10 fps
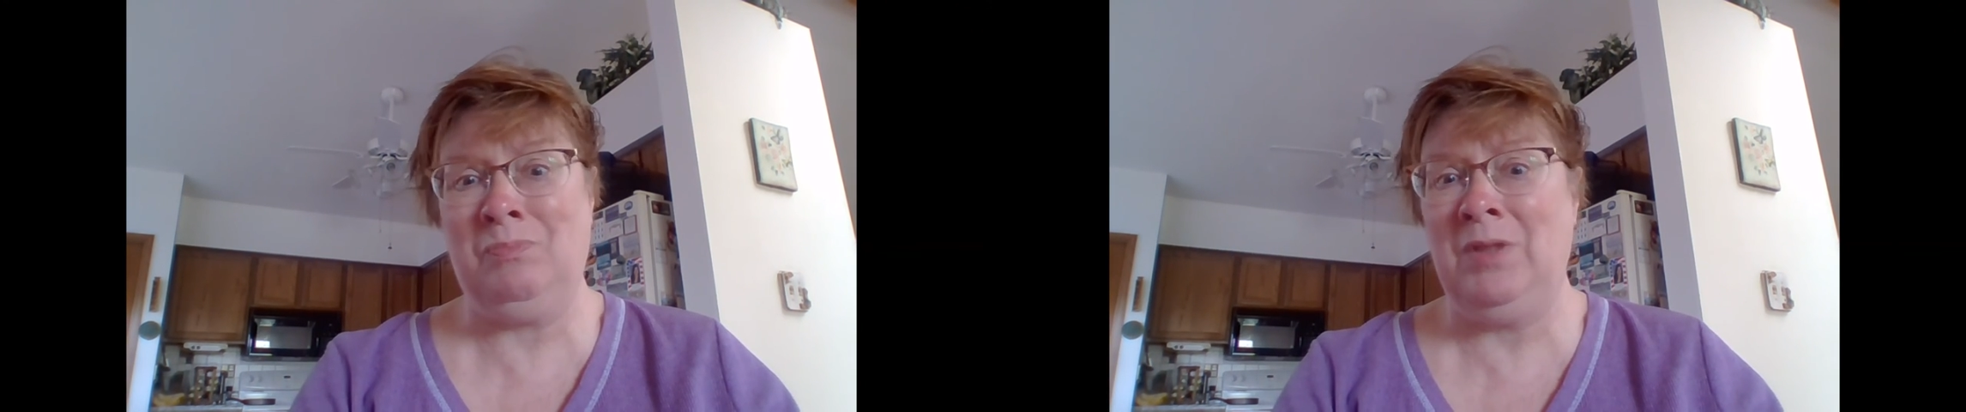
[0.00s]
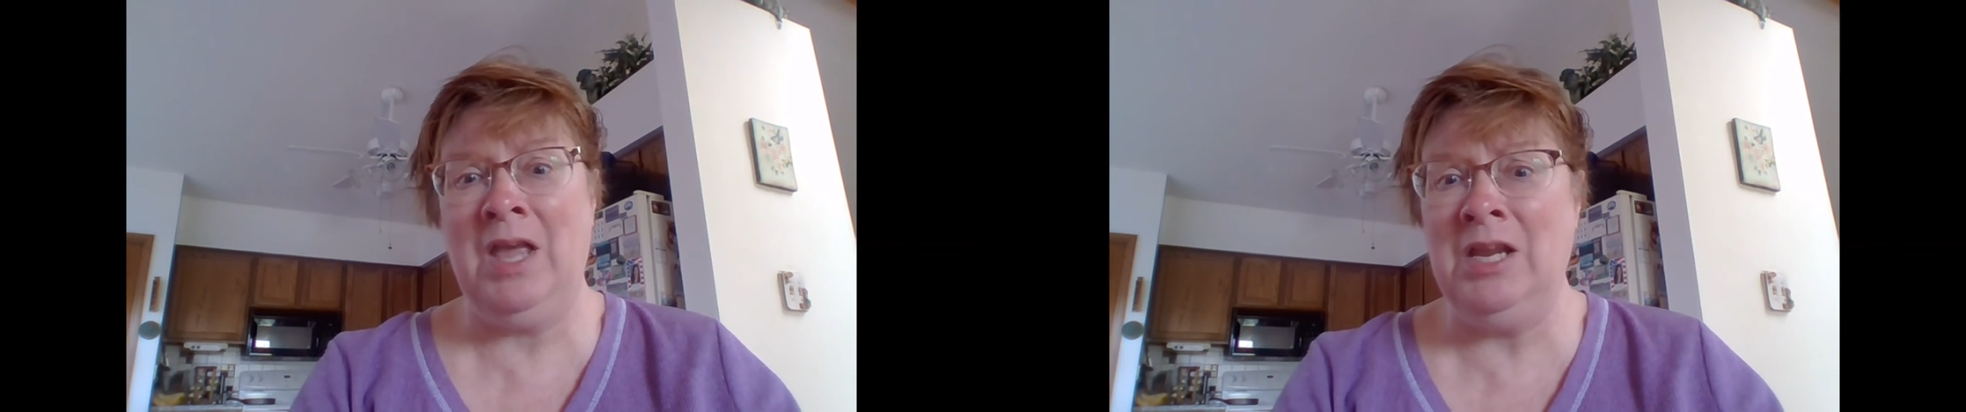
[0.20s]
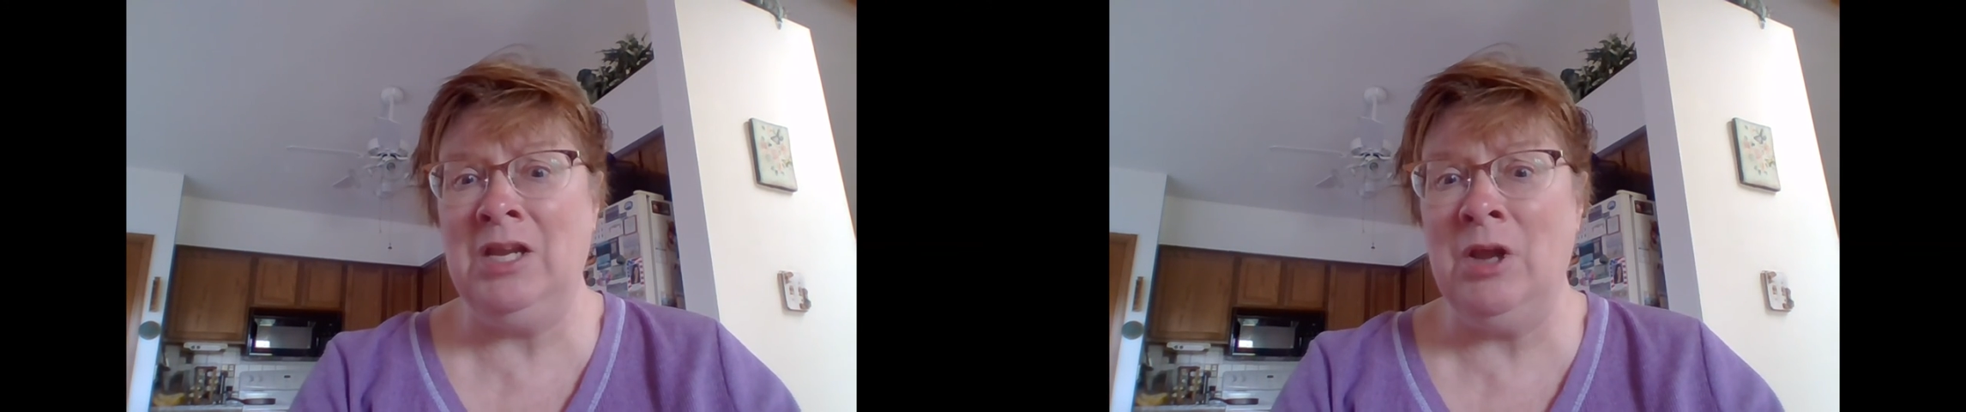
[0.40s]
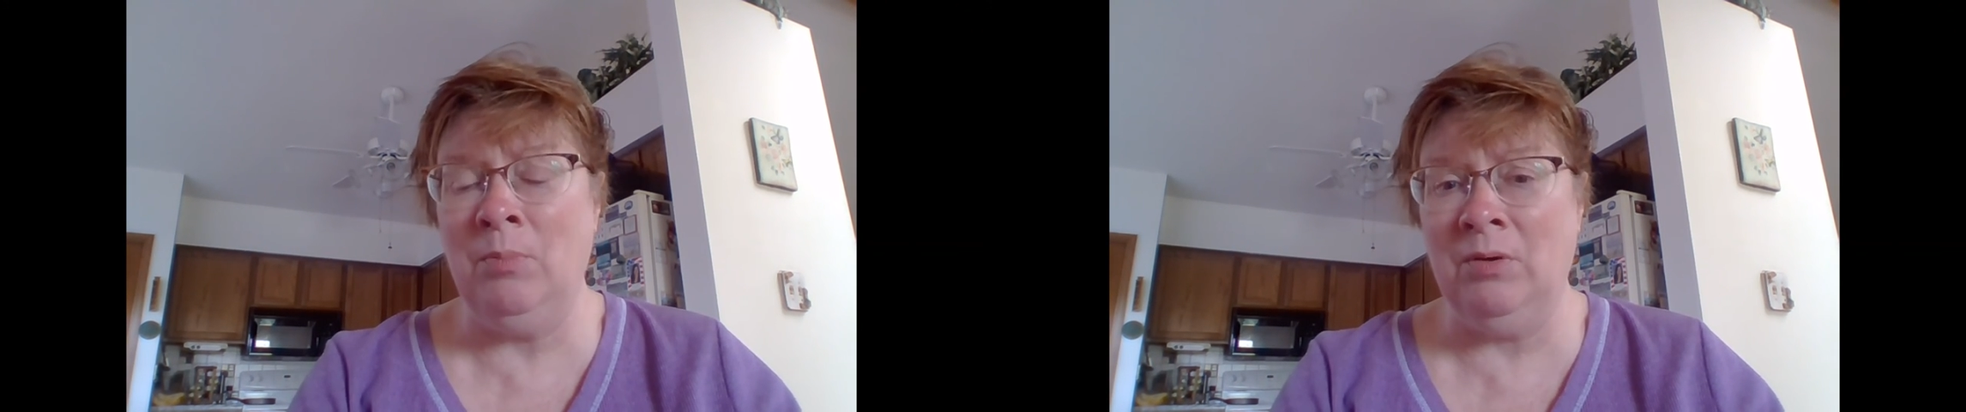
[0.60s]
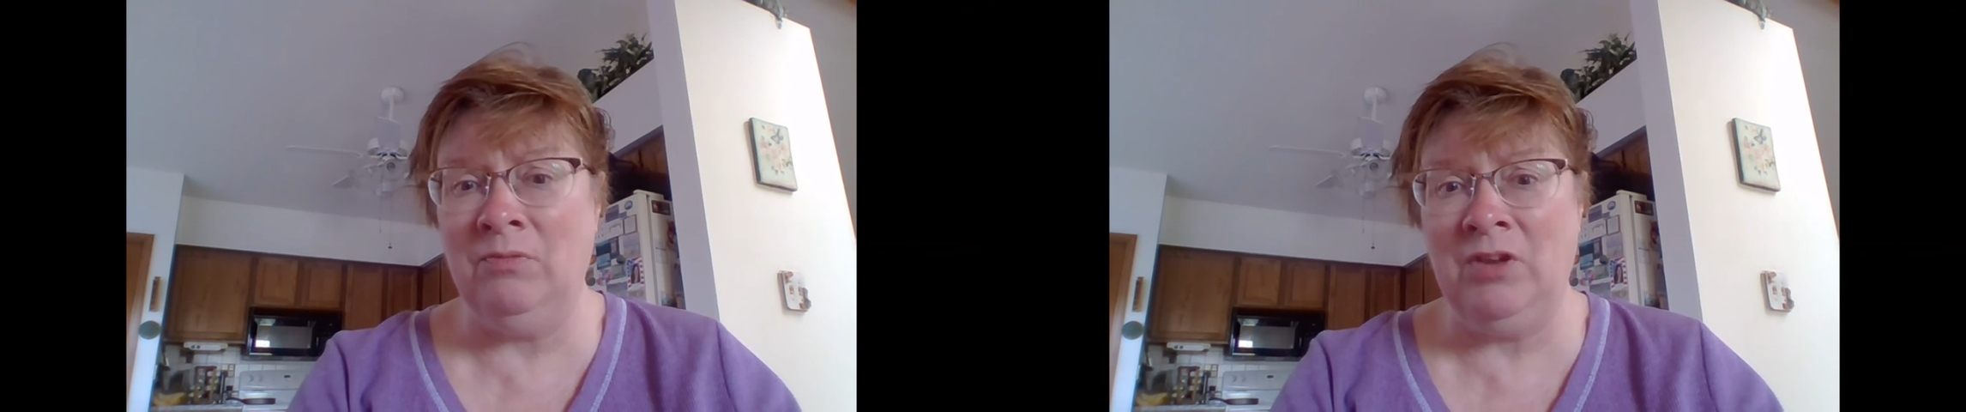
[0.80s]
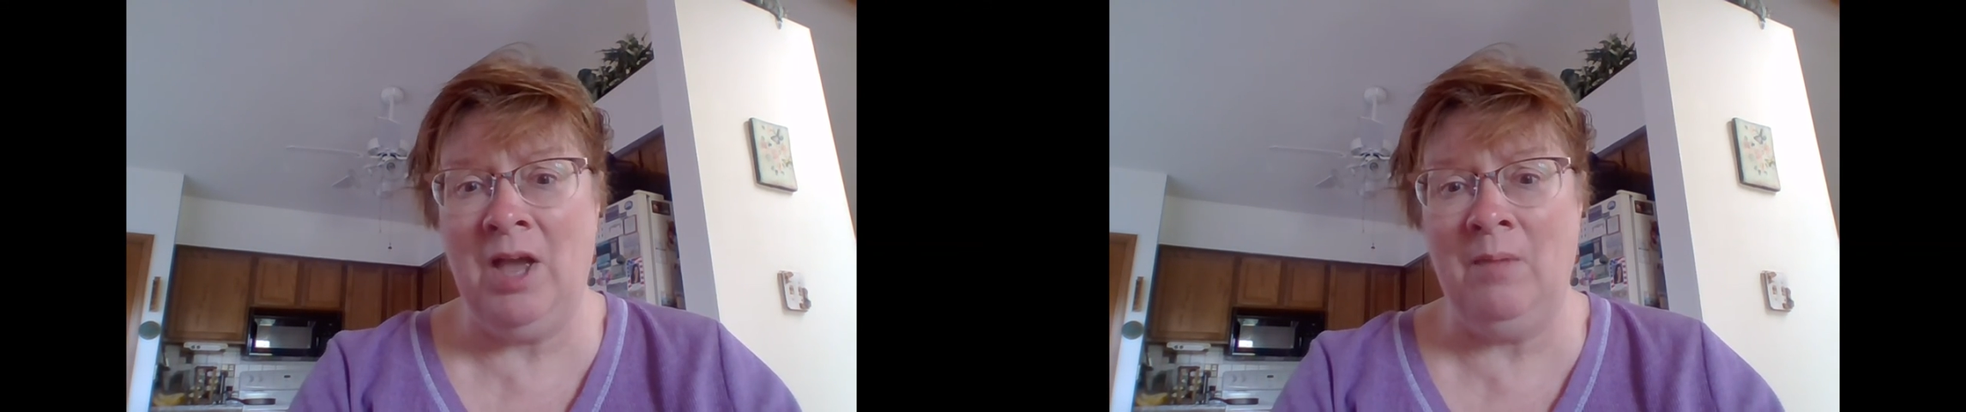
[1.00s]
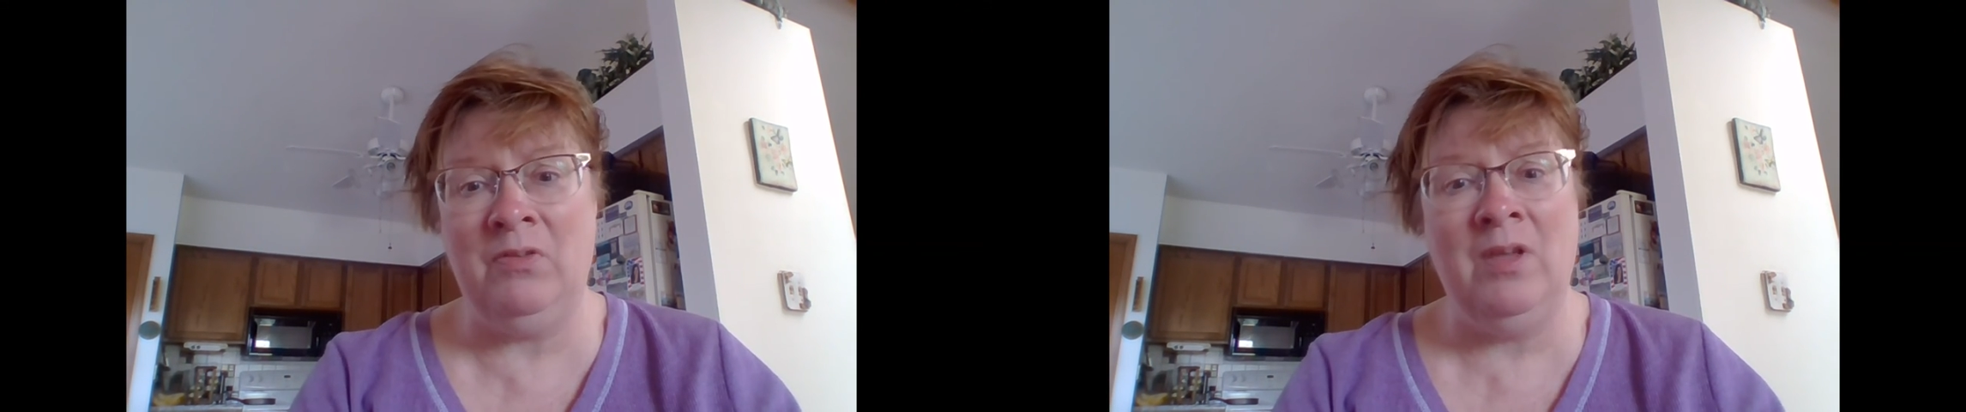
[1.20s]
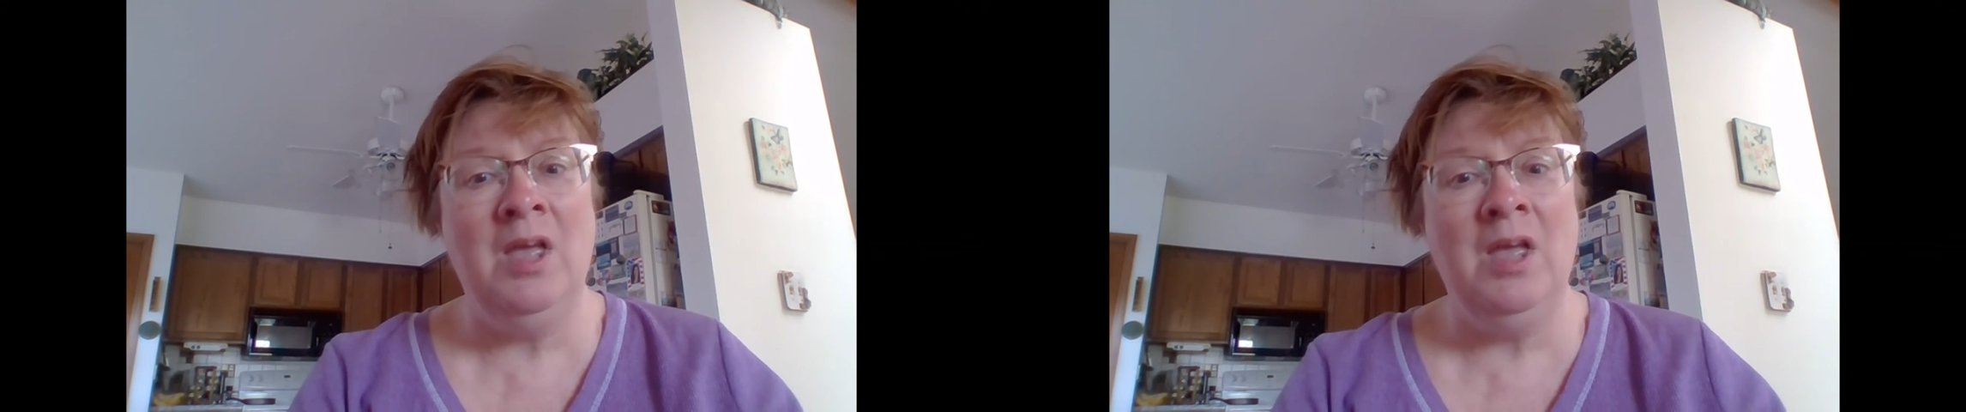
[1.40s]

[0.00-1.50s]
any number of times.